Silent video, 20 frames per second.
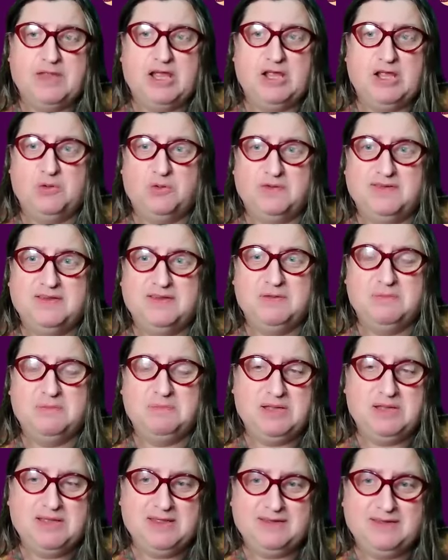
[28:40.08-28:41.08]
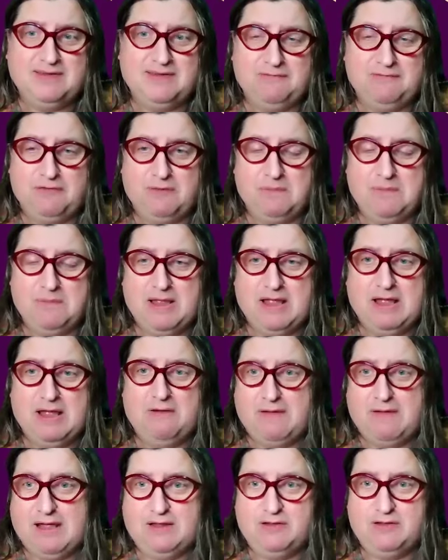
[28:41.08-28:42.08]
and also being from
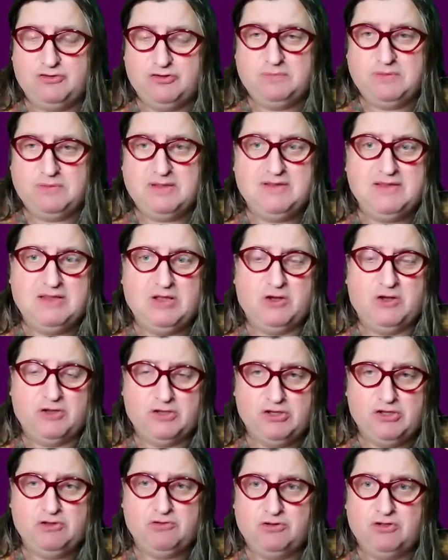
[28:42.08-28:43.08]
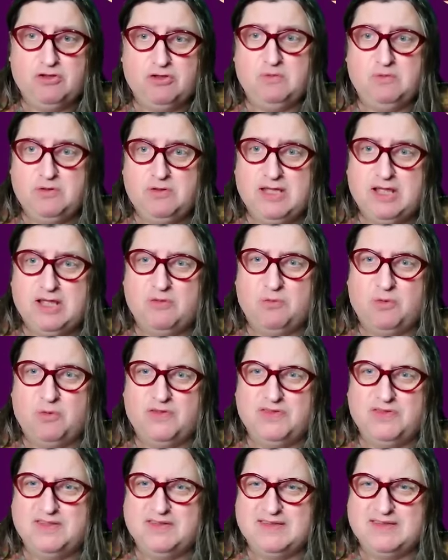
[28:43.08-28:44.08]
our LGBTIQ community. And
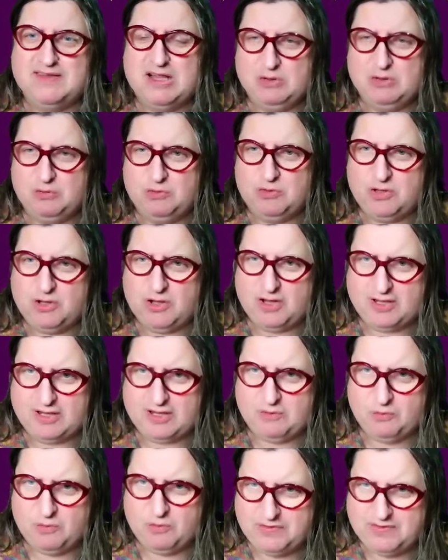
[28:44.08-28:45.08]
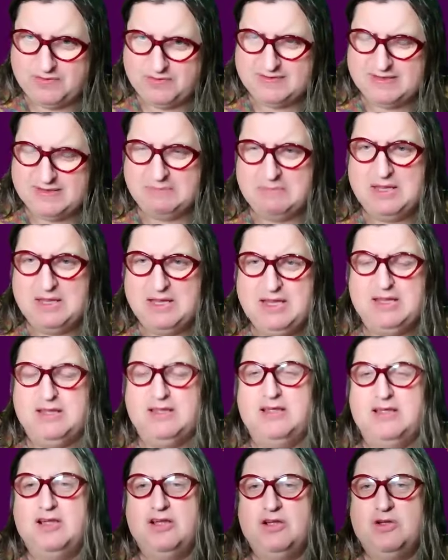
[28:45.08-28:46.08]
what does that look like? And what does that mean
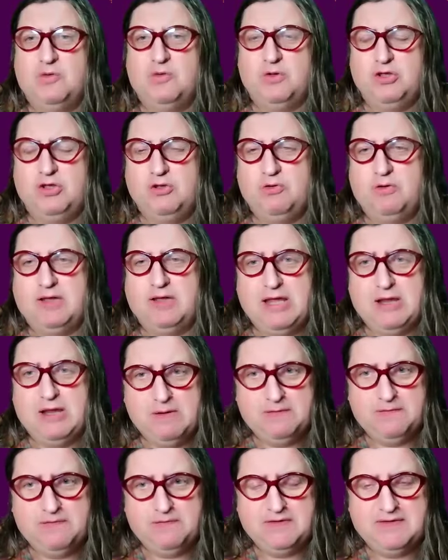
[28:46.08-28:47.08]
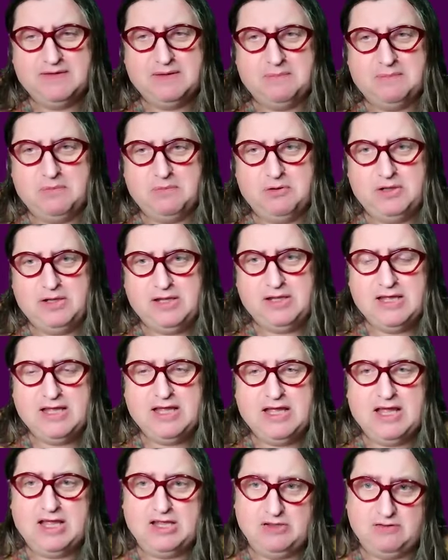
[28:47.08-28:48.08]
when you're caring for somebody
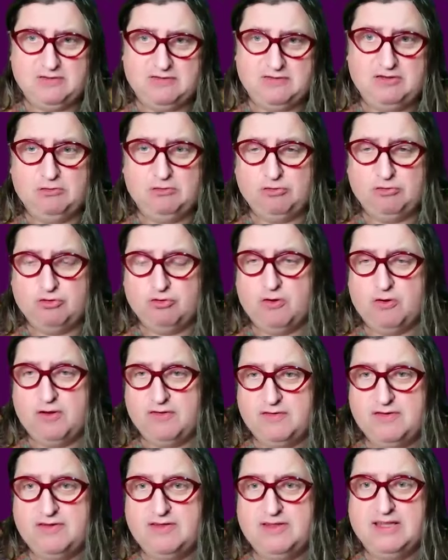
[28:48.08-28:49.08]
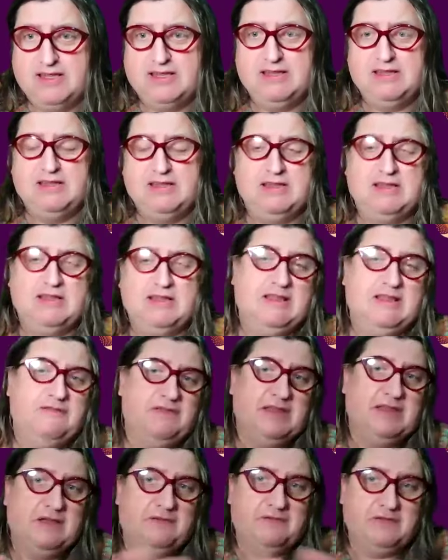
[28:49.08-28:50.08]
and you're still trying to
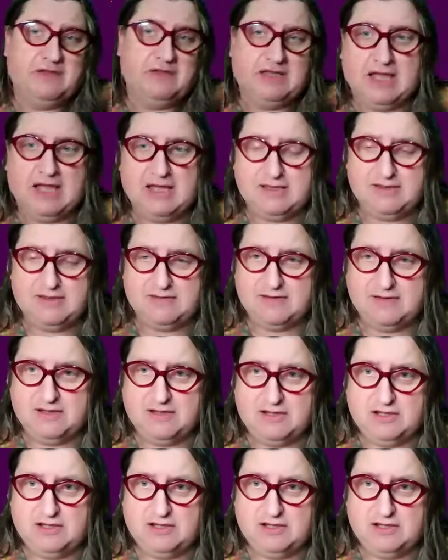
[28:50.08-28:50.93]
navigate